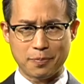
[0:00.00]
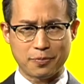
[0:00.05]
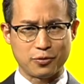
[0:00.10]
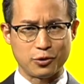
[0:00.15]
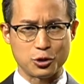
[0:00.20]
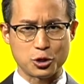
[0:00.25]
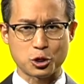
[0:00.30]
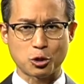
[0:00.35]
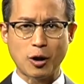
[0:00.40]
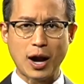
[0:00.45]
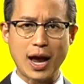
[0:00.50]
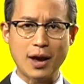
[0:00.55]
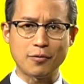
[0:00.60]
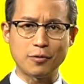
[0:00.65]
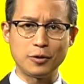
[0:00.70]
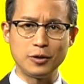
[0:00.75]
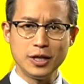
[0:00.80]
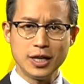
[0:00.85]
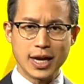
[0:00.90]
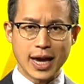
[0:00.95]
for
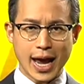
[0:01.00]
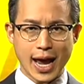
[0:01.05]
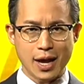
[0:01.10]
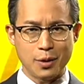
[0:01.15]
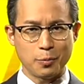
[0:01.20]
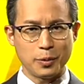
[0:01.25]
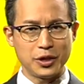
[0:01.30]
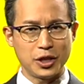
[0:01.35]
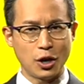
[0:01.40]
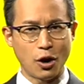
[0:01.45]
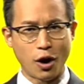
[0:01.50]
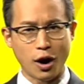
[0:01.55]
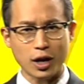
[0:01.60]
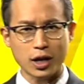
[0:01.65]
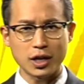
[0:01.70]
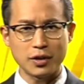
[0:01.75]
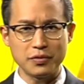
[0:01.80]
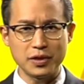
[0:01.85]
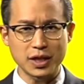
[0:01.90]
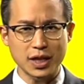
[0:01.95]
travel. And when the
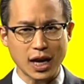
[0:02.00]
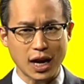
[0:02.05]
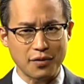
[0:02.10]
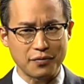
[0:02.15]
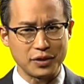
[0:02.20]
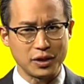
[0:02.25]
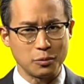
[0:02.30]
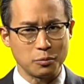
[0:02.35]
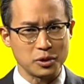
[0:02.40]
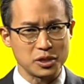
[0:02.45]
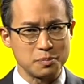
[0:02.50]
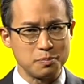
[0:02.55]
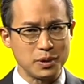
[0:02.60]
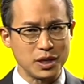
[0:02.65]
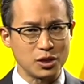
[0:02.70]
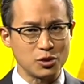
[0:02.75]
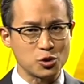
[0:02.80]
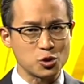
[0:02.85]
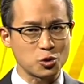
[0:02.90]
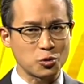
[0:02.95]
Ark of the Covenant was
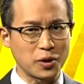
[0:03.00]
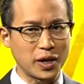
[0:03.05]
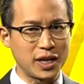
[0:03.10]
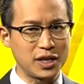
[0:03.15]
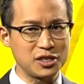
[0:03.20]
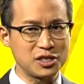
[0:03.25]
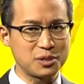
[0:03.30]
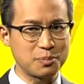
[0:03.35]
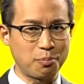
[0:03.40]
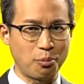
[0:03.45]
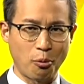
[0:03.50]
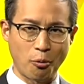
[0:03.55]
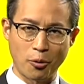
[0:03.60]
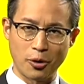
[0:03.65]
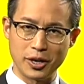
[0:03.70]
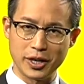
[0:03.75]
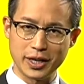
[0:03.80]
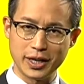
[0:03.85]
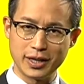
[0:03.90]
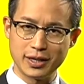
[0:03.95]
being
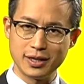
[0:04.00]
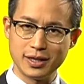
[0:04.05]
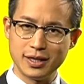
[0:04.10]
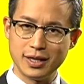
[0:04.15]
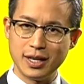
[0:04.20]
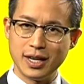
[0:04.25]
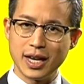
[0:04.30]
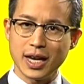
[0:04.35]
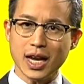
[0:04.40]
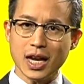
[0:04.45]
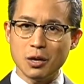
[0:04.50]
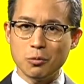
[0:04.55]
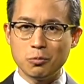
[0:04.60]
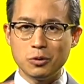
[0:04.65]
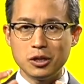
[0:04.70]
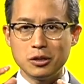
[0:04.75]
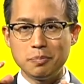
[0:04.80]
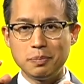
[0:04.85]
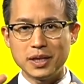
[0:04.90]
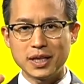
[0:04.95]
transported, it
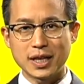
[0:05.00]
would be